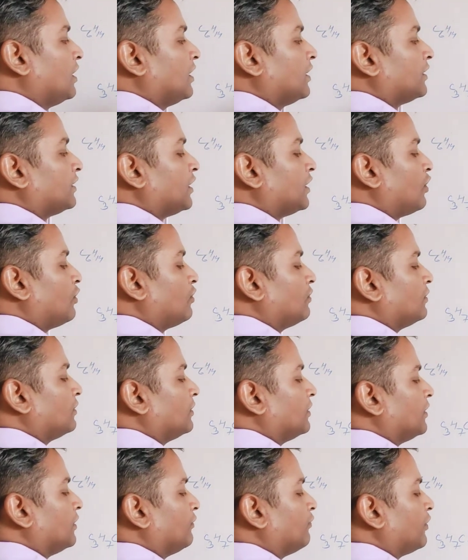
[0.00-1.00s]
Now
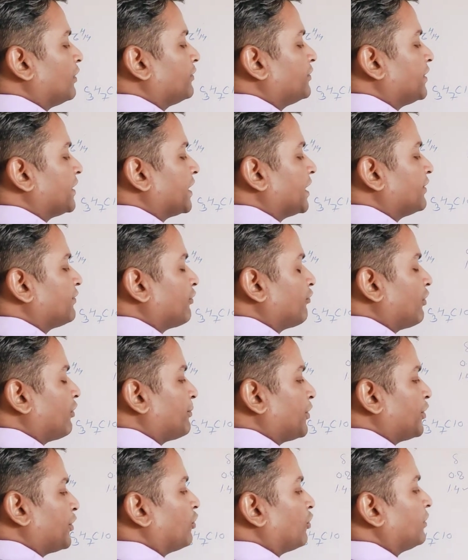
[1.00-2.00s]
one singlet for 1
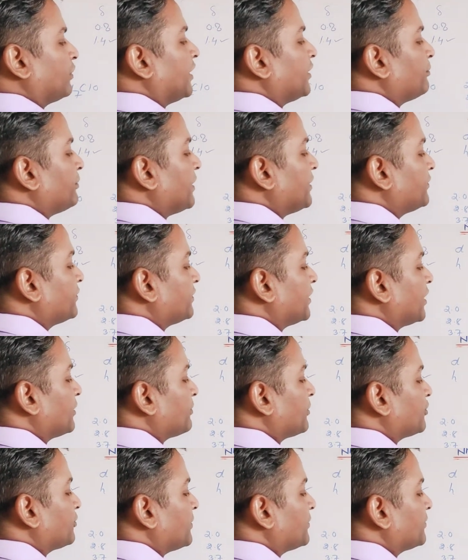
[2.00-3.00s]
proton, it means there
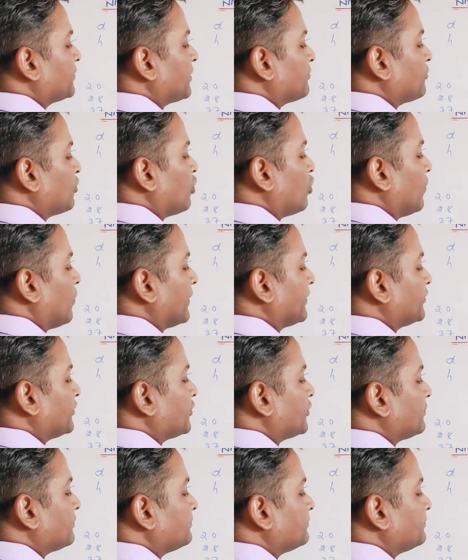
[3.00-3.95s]
must be some OH.